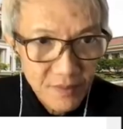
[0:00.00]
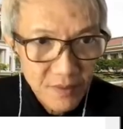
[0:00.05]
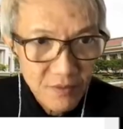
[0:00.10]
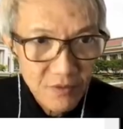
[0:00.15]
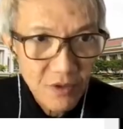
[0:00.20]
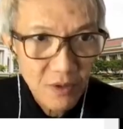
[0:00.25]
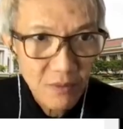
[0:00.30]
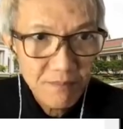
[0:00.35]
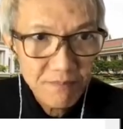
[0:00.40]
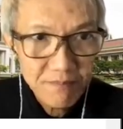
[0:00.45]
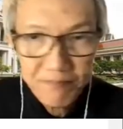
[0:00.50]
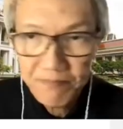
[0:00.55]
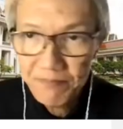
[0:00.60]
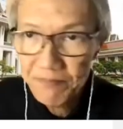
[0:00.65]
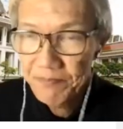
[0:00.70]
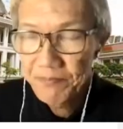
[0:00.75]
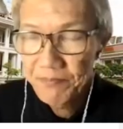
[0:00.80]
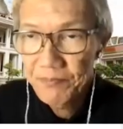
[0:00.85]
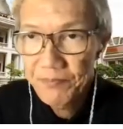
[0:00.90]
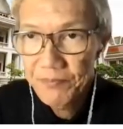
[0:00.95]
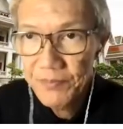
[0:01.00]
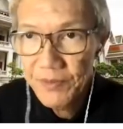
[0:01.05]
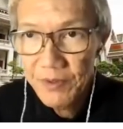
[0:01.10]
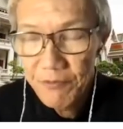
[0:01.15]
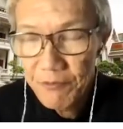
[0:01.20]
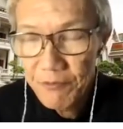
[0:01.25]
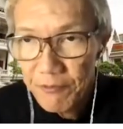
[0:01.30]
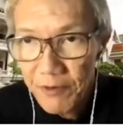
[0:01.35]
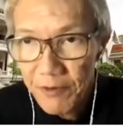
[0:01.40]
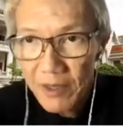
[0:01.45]
So the
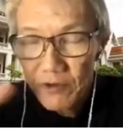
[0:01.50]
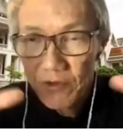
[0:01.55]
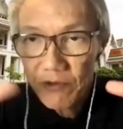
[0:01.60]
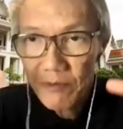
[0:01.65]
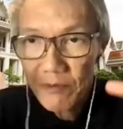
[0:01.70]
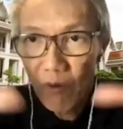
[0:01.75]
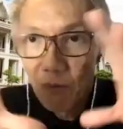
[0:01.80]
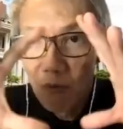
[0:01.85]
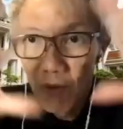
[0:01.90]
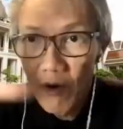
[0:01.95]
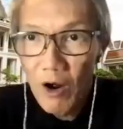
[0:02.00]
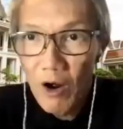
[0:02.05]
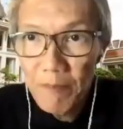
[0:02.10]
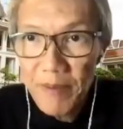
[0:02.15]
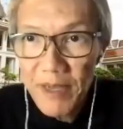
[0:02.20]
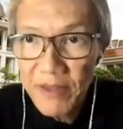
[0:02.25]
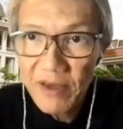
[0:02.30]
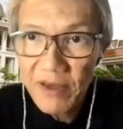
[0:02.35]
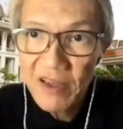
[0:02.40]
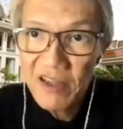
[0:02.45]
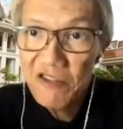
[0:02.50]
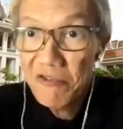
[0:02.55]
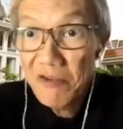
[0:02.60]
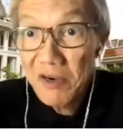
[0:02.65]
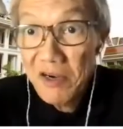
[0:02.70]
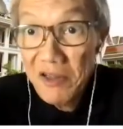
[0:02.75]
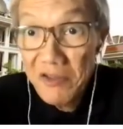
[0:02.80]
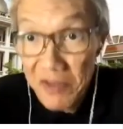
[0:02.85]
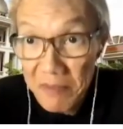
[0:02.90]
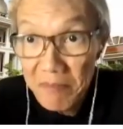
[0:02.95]
first overall picture is
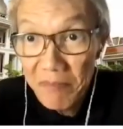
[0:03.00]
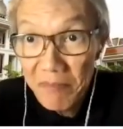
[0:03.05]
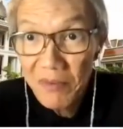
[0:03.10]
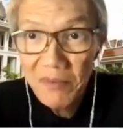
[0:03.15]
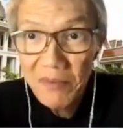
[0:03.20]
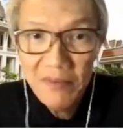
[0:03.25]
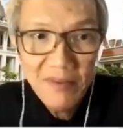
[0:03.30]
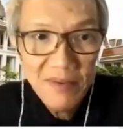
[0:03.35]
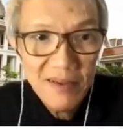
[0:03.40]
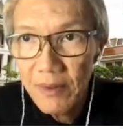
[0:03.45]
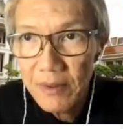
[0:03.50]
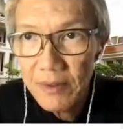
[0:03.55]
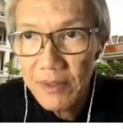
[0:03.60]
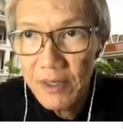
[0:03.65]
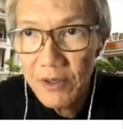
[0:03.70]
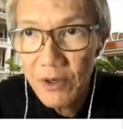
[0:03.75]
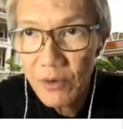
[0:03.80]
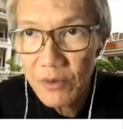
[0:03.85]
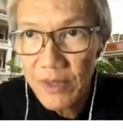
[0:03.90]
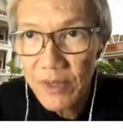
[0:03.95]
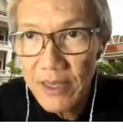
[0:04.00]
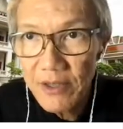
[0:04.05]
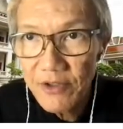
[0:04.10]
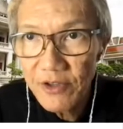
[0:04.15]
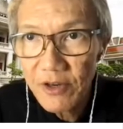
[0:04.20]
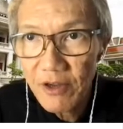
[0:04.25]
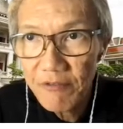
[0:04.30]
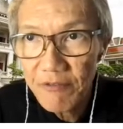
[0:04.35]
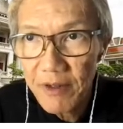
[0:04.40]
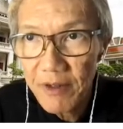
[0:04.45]
very simple. The
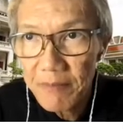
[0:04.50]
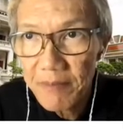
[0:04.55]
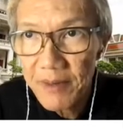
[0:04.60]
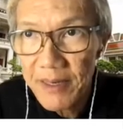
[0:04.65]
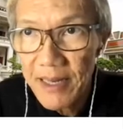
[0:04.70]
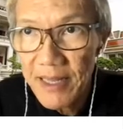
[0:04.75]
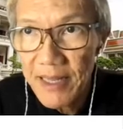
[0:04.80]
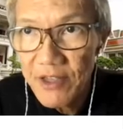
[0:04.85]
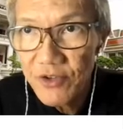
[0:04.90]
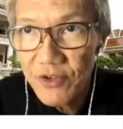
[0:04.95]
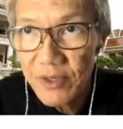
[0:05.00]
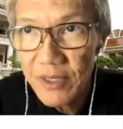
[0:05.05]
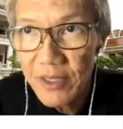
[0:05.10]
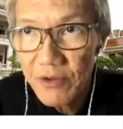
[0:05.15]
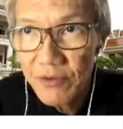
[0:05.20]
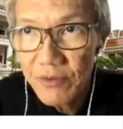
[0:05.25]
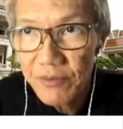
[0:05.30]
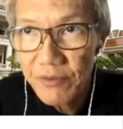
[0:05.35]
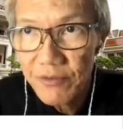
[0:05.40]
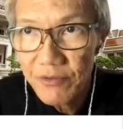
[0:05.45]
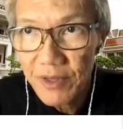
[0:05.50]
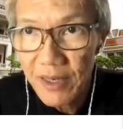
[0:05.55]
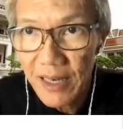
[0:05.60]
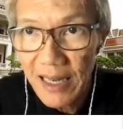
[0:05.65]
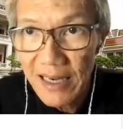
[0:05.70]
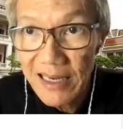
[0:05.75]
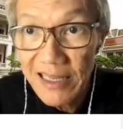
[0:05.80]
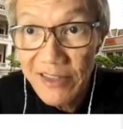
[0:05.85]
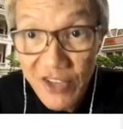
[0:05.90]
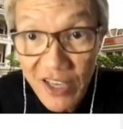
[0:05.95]
notation of explanation is
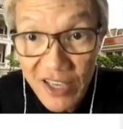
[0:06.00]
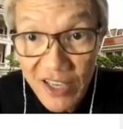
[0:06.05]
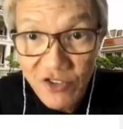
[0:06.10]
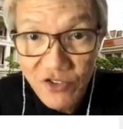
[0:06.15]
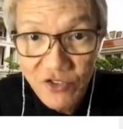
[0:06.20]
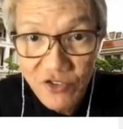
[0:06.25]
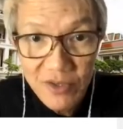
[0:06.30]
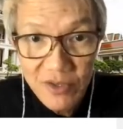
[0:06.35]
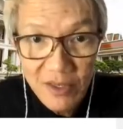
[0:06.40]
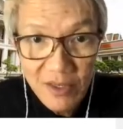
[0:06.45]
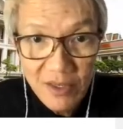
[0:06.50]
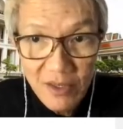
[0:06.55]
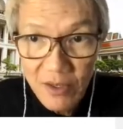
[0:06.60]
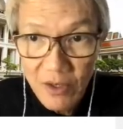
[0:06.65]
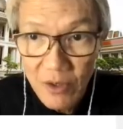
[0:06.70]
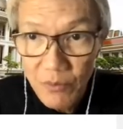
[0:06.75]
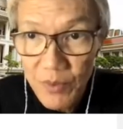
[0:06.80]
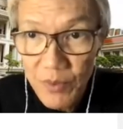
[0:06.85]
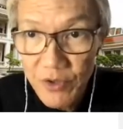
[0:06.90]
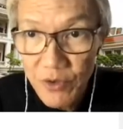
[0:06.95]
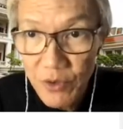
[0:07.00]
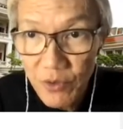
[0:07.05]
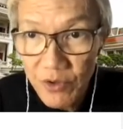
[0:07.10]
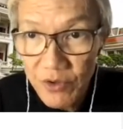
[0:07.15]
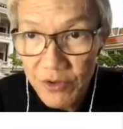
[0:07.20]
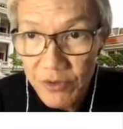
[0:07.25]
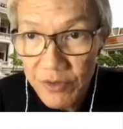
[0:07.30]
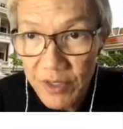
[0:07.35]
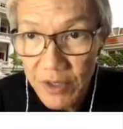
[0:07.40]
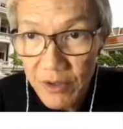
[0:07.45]
slightly changed. We use
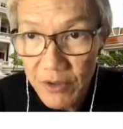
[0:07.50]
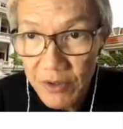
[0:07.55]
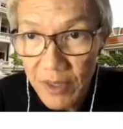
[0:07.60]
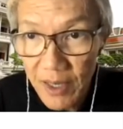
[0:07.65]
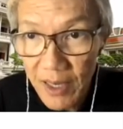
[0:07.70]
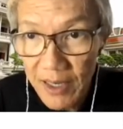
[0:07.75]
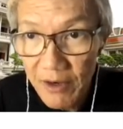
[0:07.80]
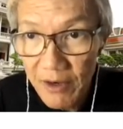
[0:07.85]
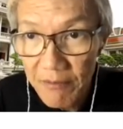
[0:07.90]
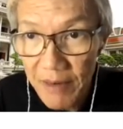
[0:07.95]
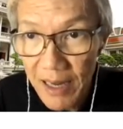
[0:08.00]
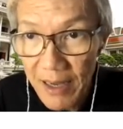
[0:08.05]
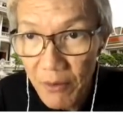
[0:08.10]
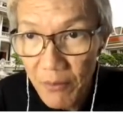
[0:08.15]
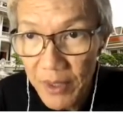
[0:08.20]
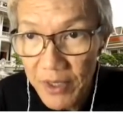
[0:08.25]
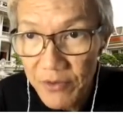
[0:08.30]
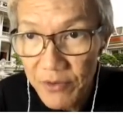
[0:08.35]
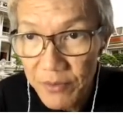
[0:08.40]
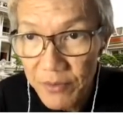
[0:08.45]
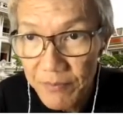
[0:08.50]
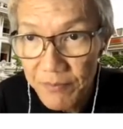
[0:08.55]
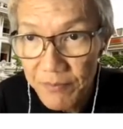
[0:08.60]
this kind of language,